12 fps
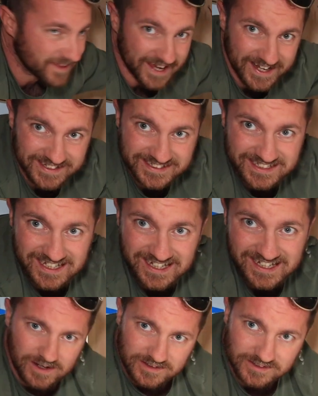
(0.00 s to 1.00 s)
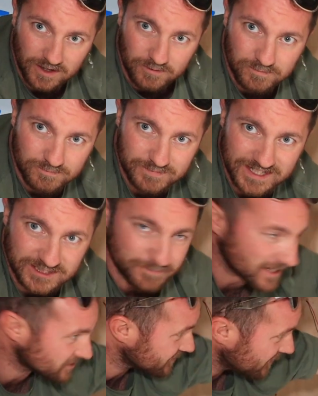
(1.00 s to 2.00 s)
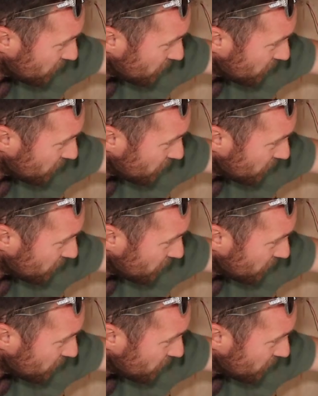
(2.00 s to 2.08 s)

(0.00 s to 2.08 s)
this, so leisure battery,